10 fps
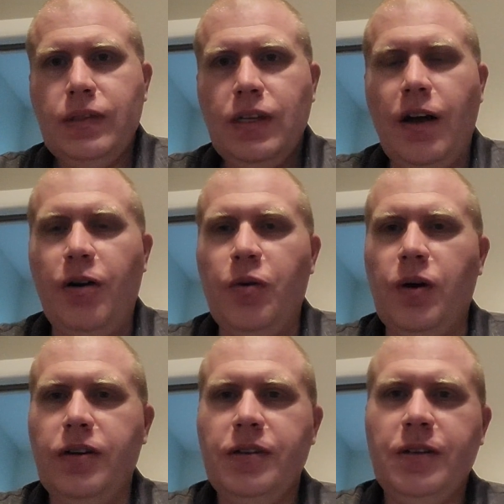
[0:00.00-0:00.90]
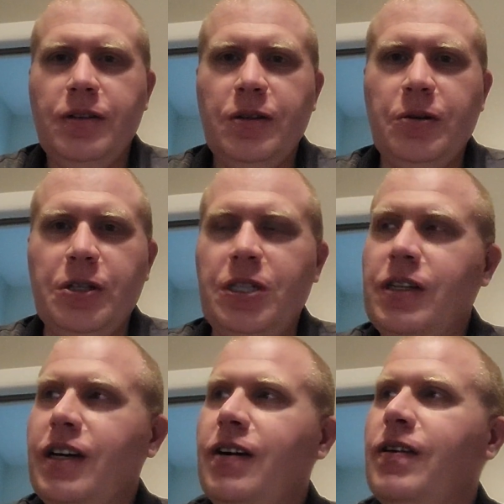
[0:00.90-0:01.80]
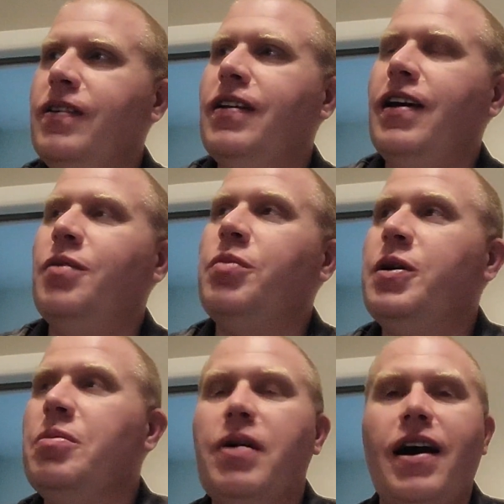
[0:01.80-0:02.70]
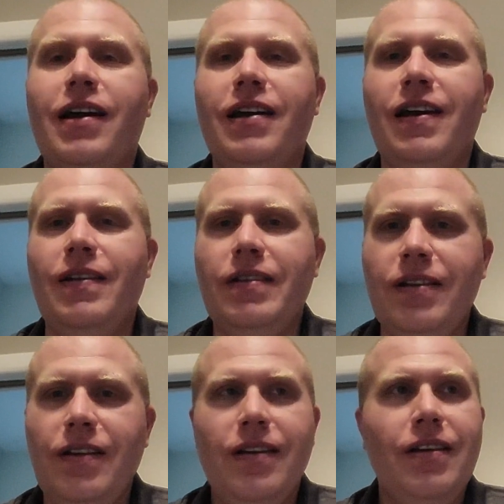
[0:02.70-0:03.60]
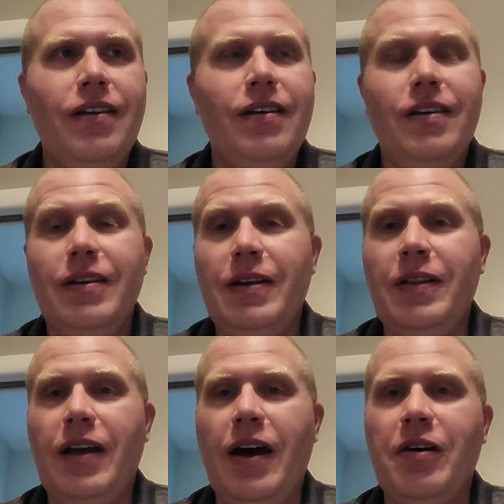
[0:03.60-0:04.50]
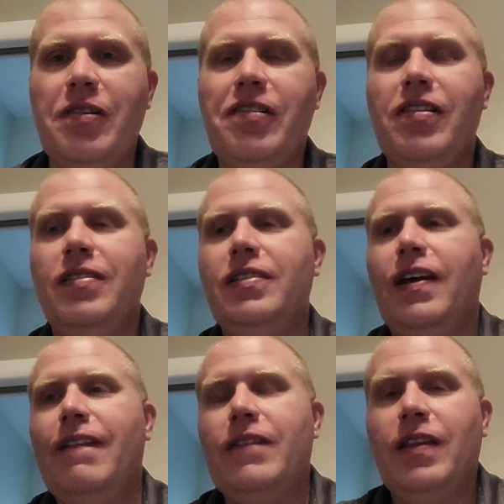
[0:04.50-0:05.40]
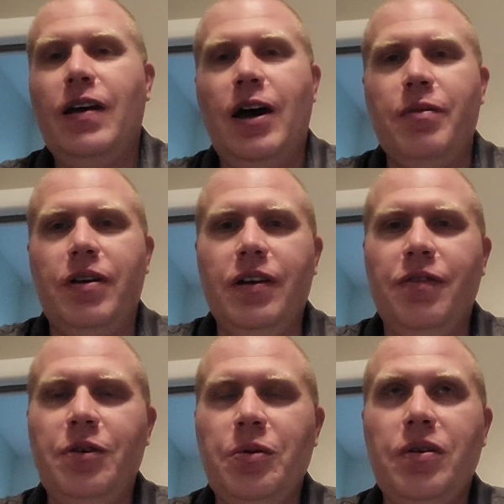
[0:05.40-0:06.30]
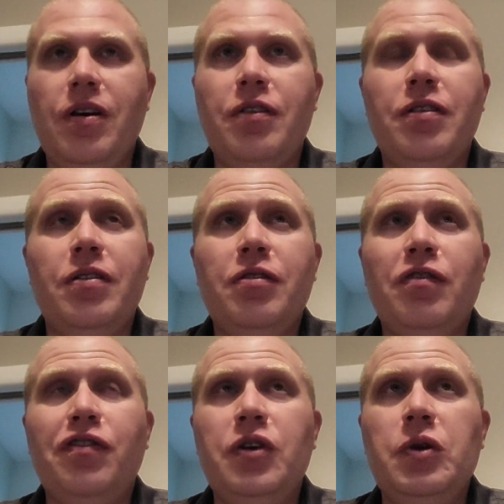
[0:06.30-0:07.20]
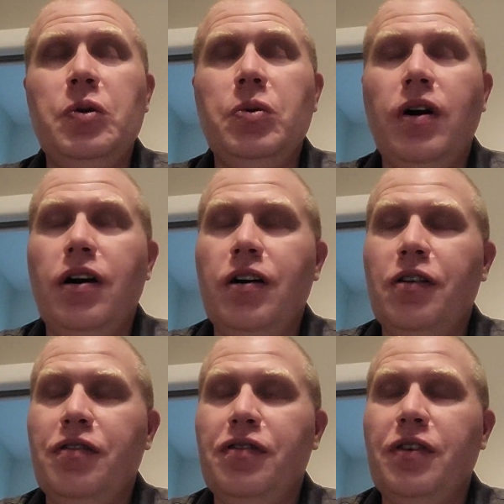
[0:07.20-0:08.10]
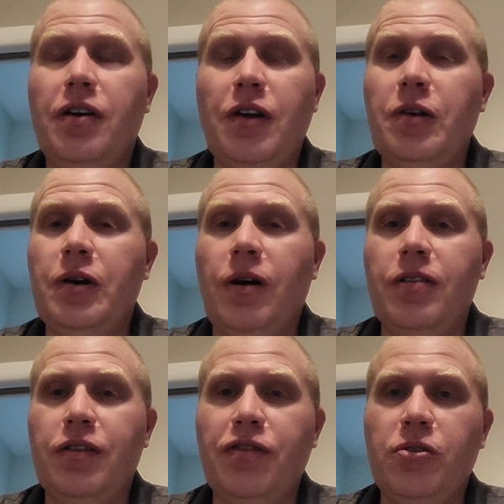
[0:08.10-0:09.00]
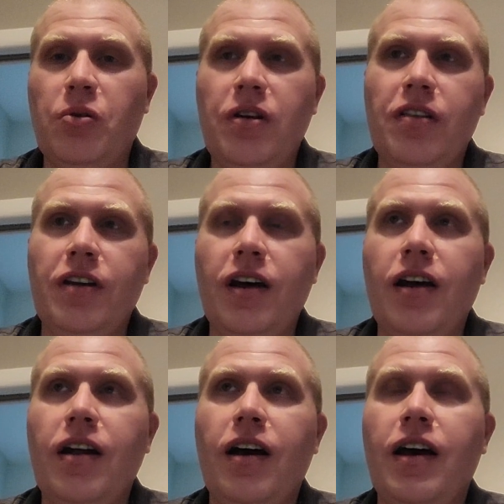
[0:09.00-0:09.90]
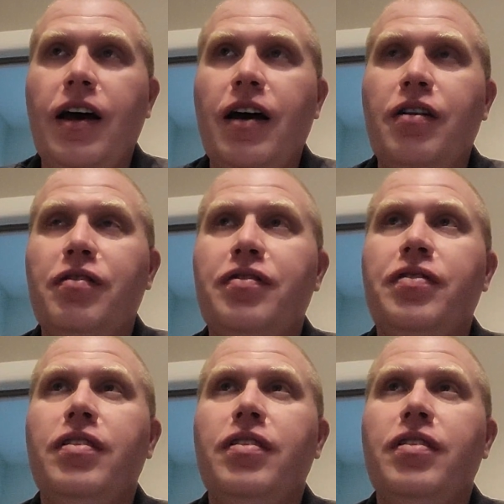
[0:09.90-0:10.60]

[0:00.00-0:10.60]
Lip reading: Everyone, Christian here, and we are back again in the house. I'm going to give you another review of another garden in Florida that I have